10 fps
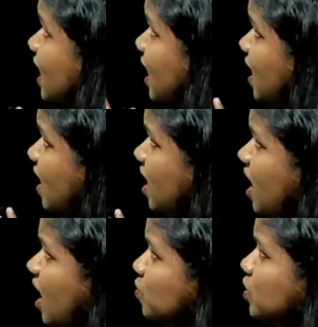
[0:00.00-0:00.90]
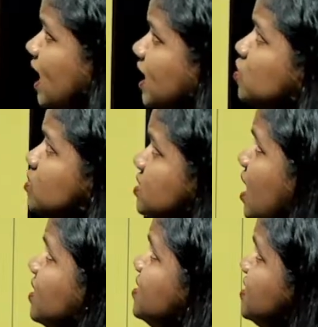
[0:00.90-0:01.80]
I would like to
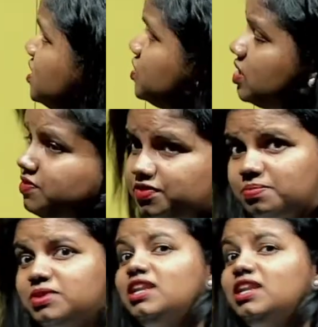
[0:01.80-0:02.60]
start the session from the